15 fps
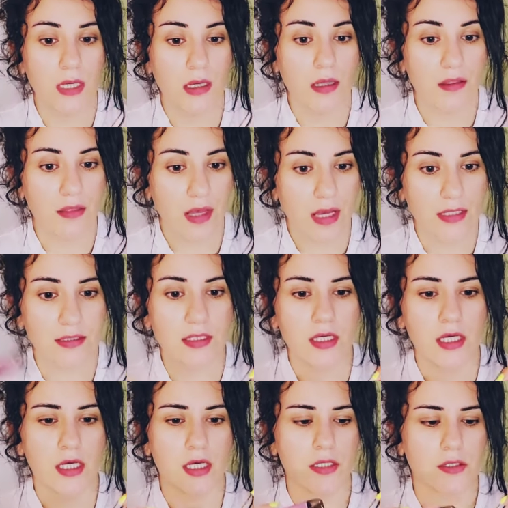And that
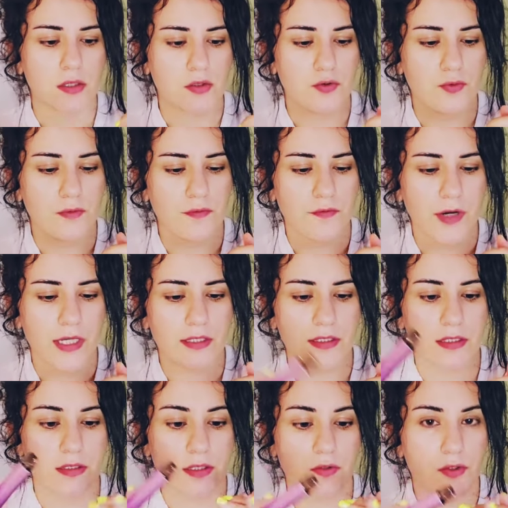is a true friend,
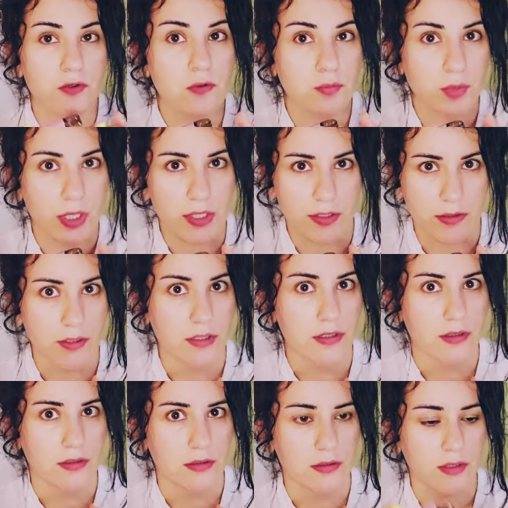is a true partner,
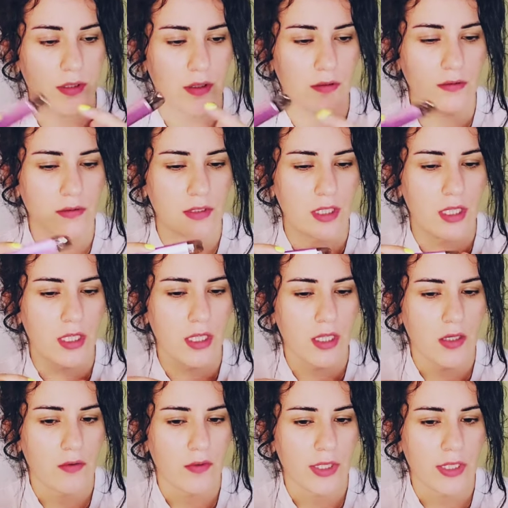you know?
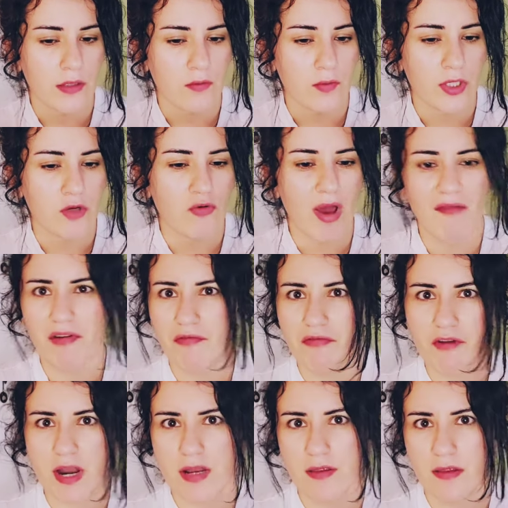When you have a
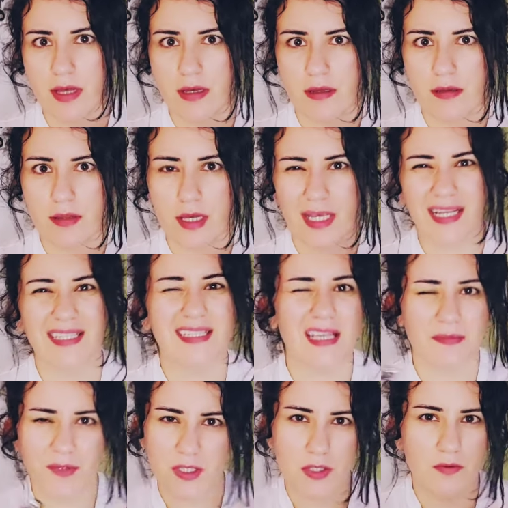friend that
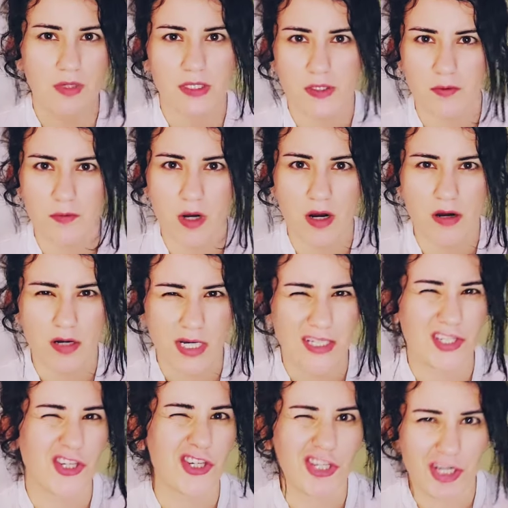accepts you as you are, as
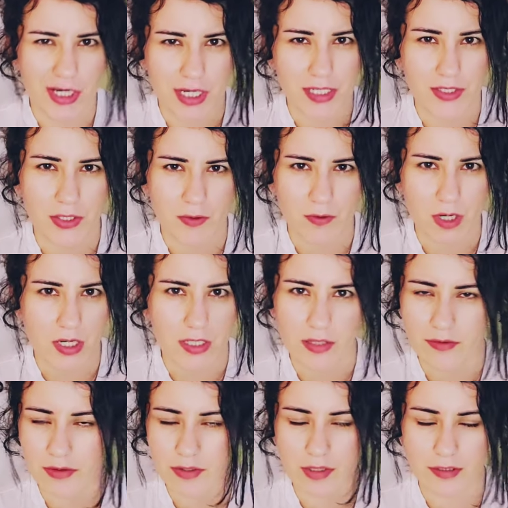shitty as you are,
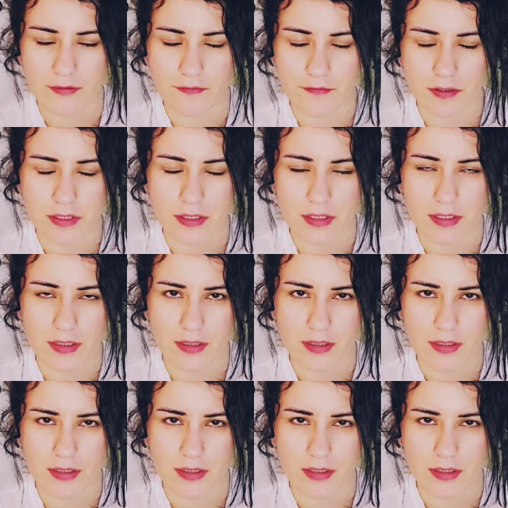they're not a friend.